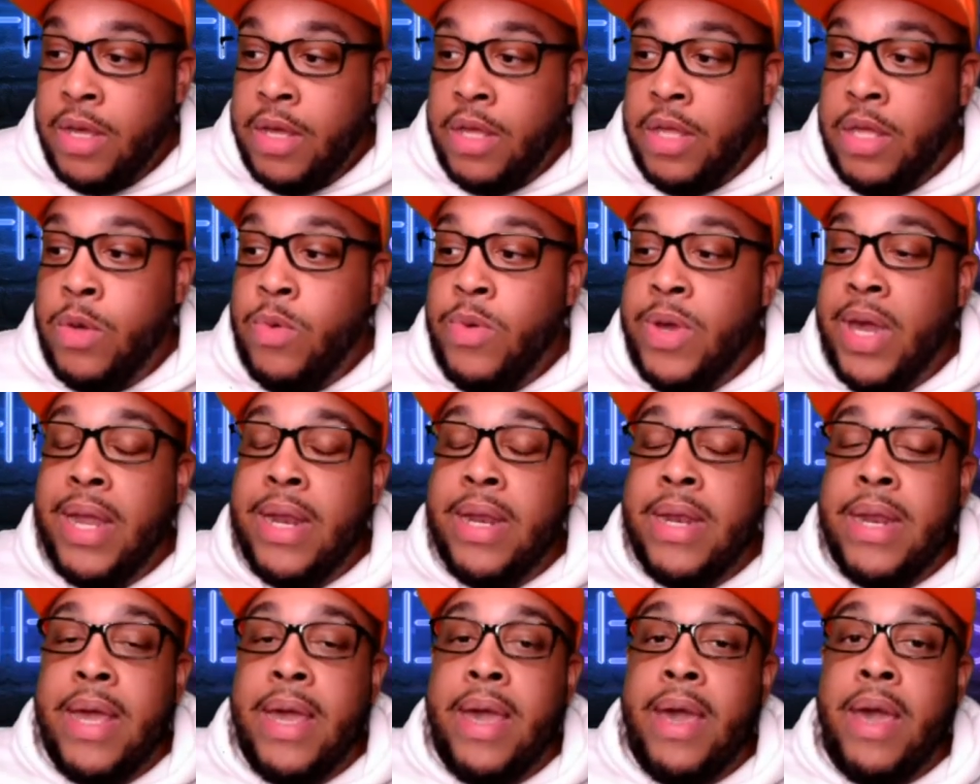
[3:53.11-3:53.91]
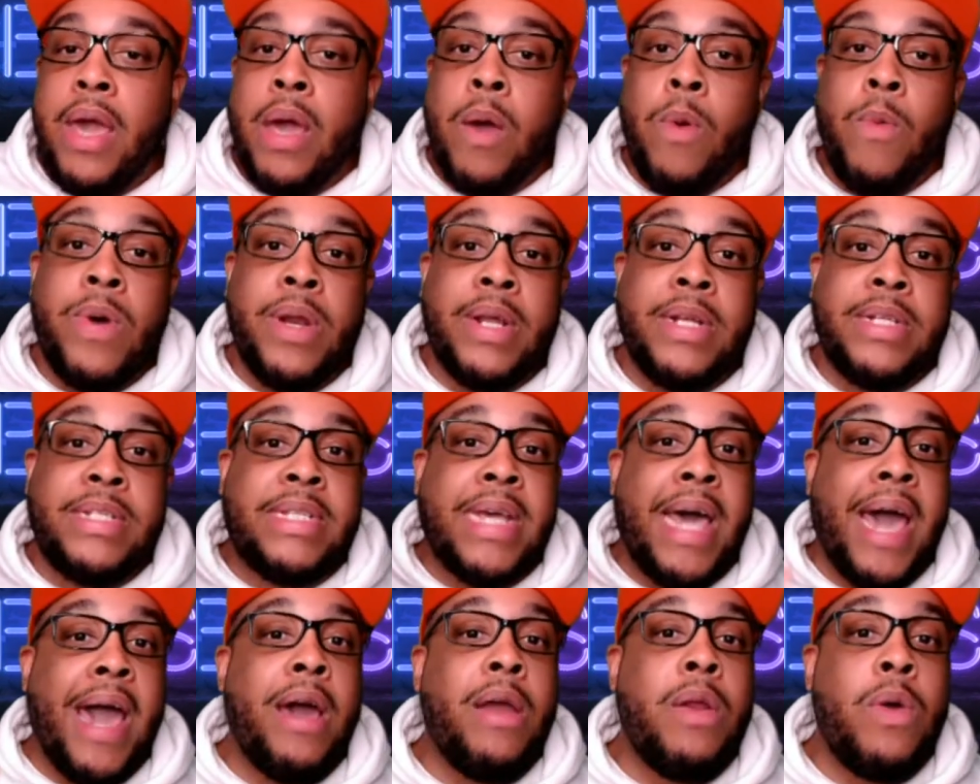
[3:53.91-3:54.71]
you getting hit with a
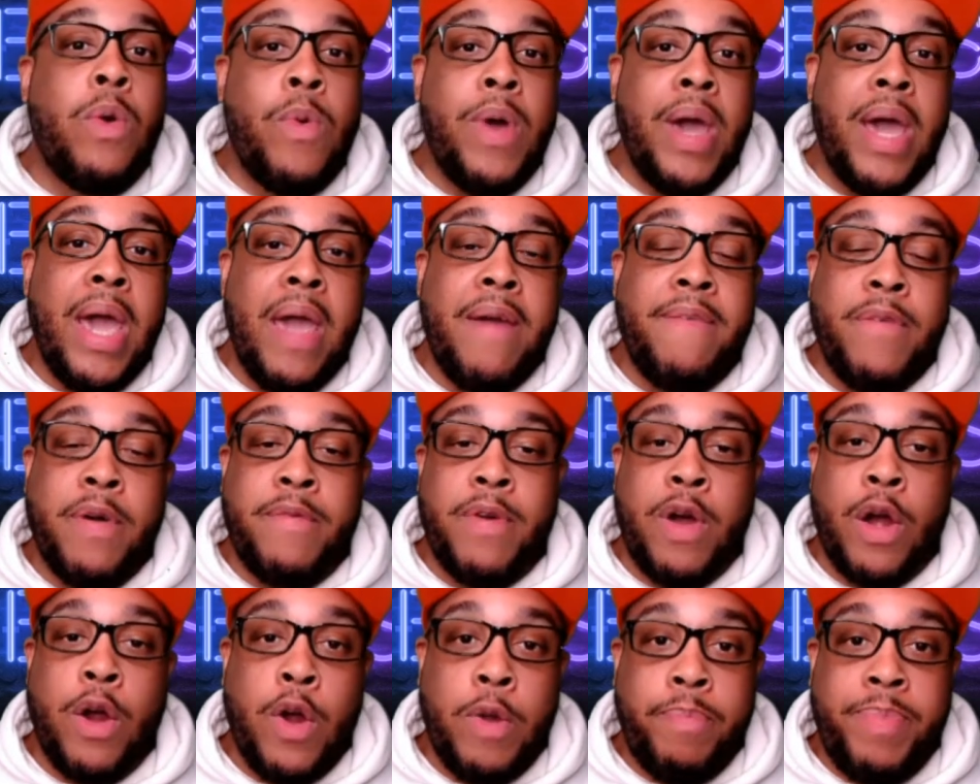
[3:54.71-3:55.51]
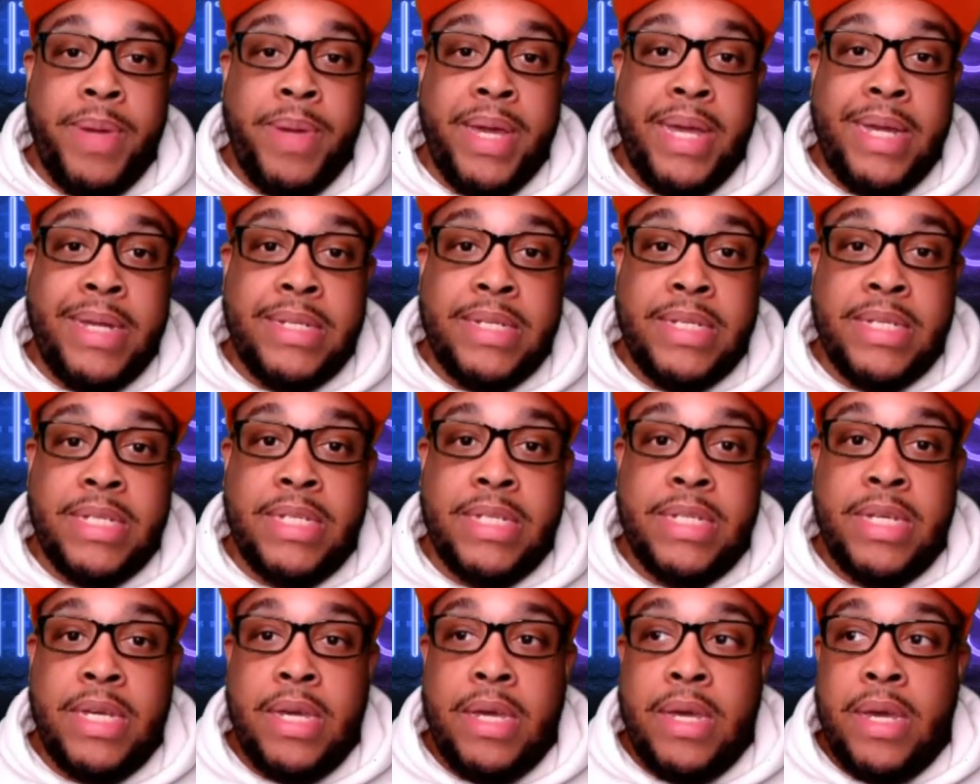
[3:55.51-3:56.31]
tidal wave of
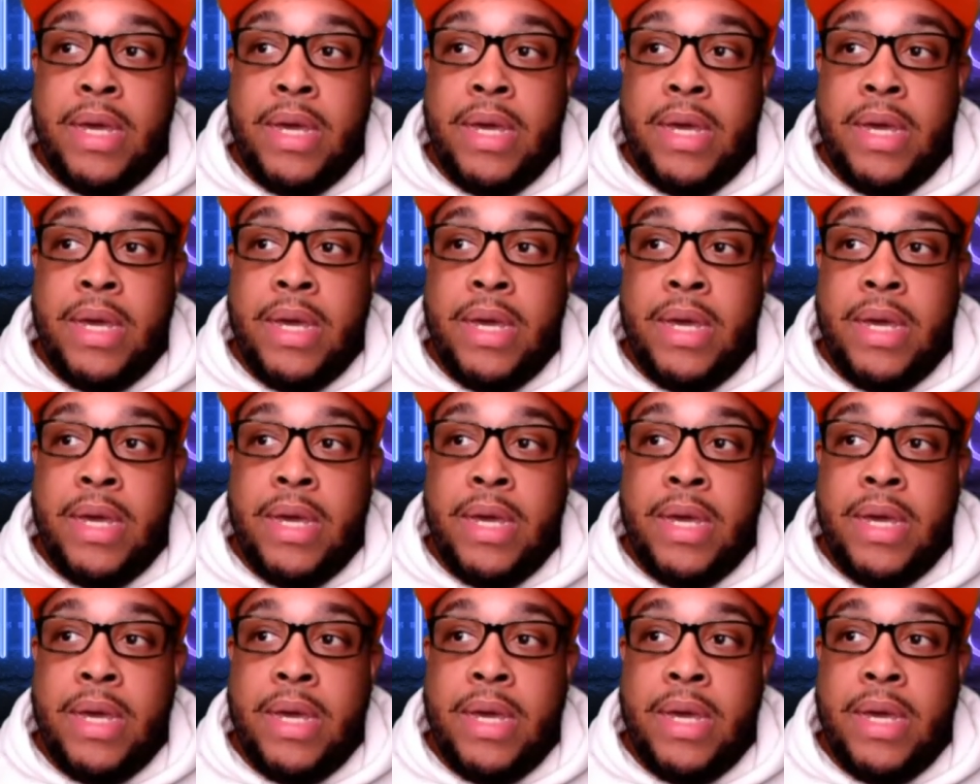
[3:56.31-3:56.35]
herpes,